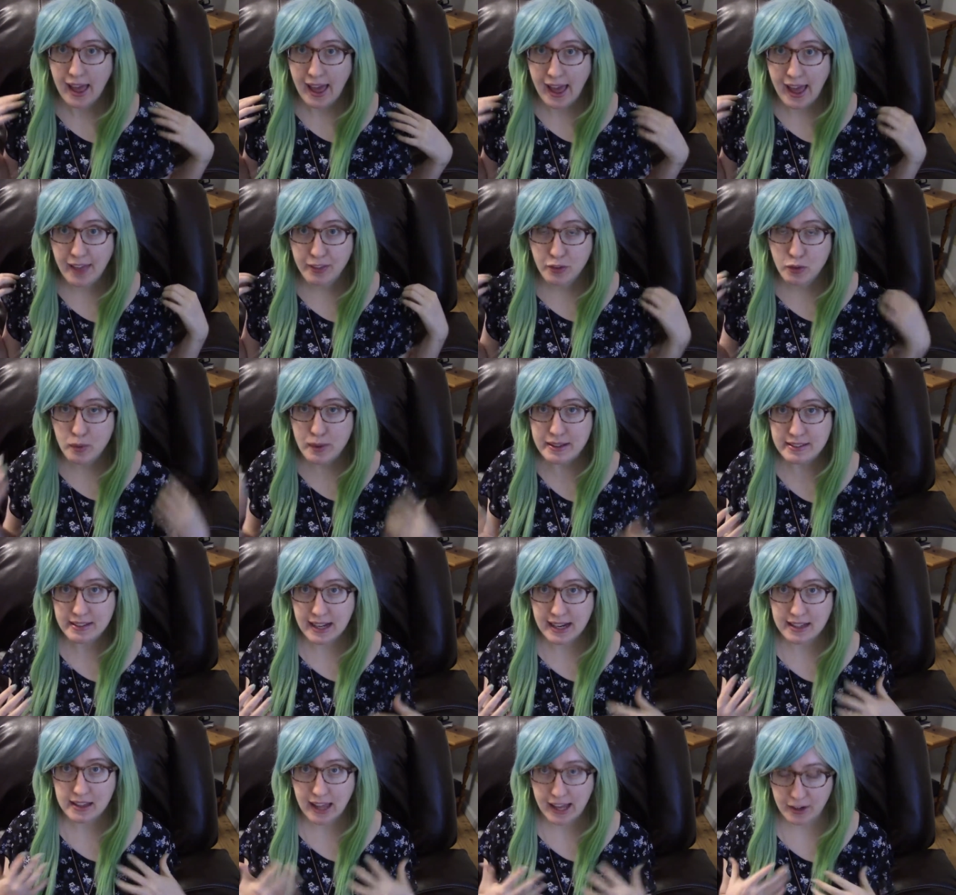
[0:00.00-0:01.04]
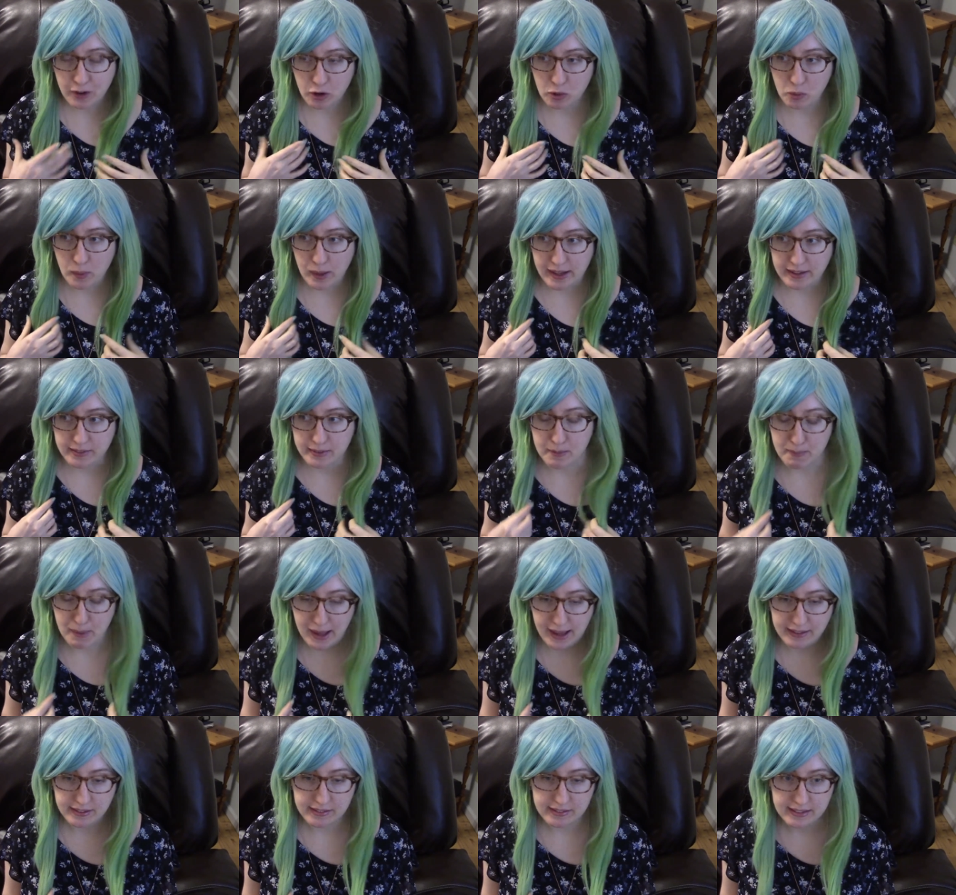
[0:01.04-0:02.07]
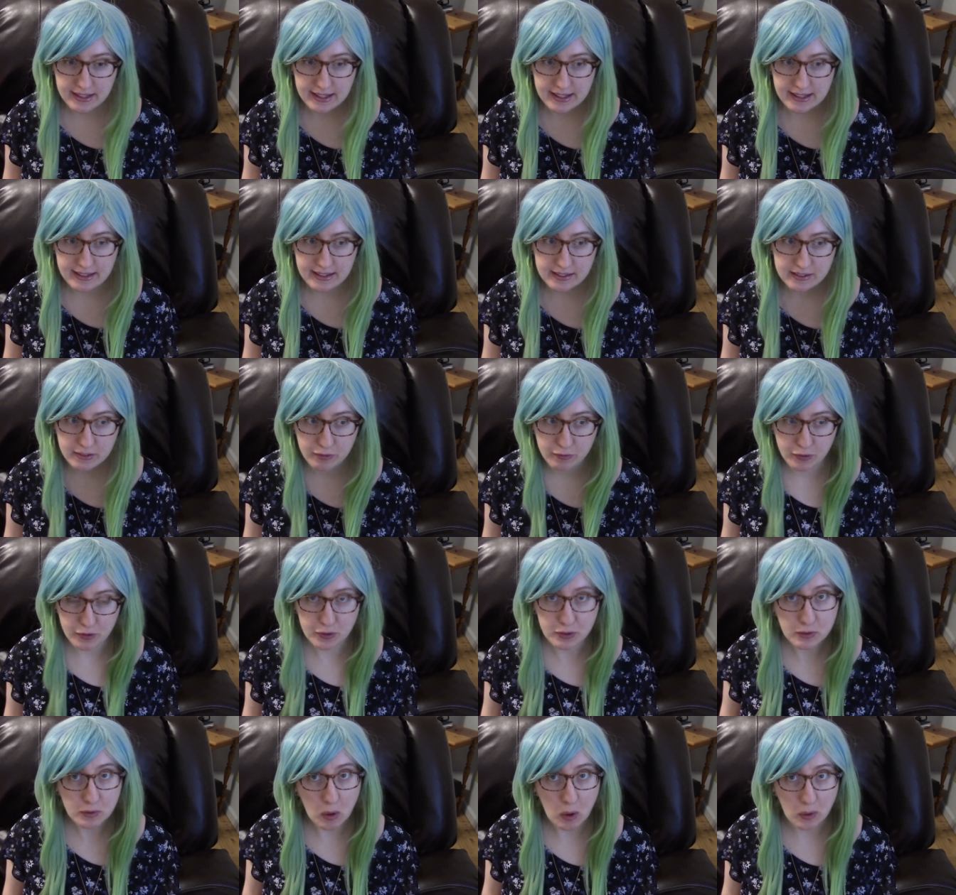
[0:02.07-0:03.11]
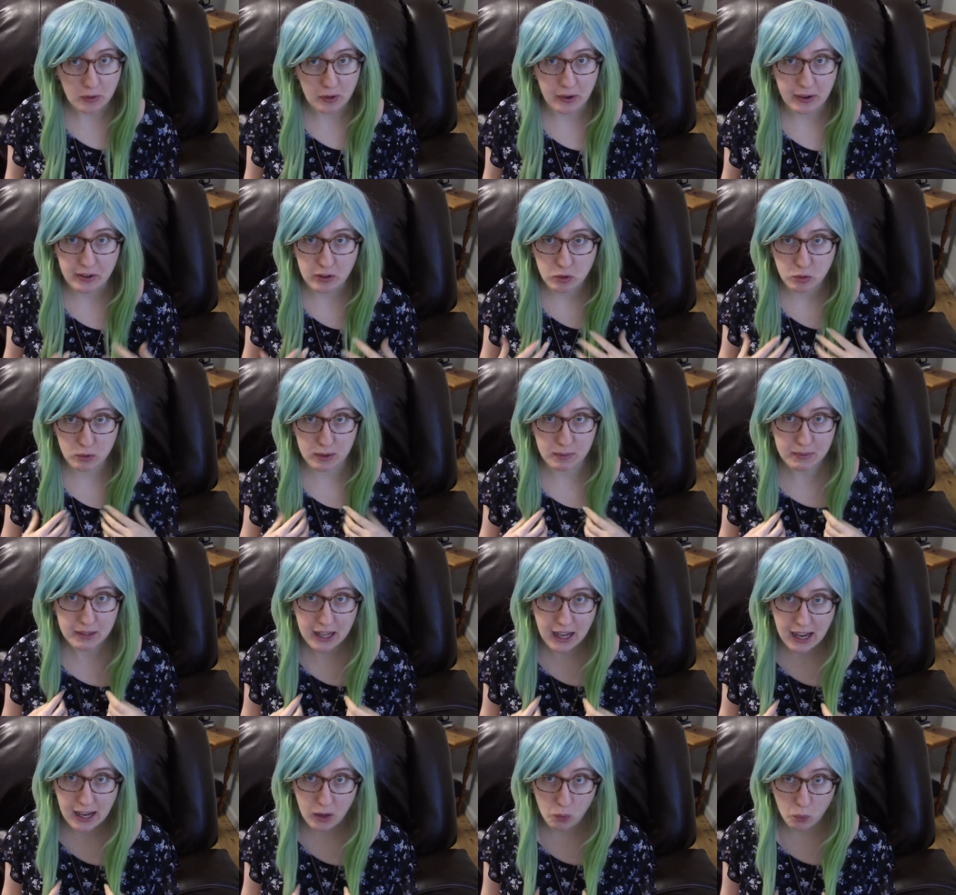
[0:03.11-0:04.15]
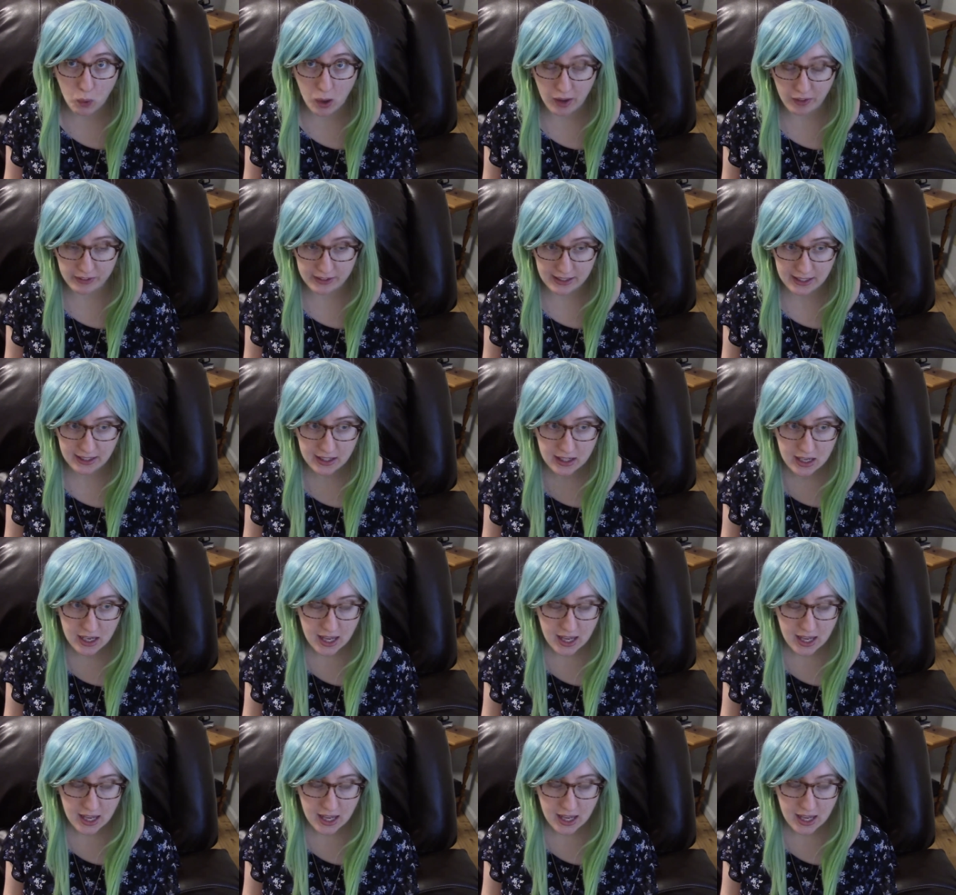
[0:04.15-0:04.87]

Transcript: And the reason I like her wigs the best is, first of all, they're extremely high quality.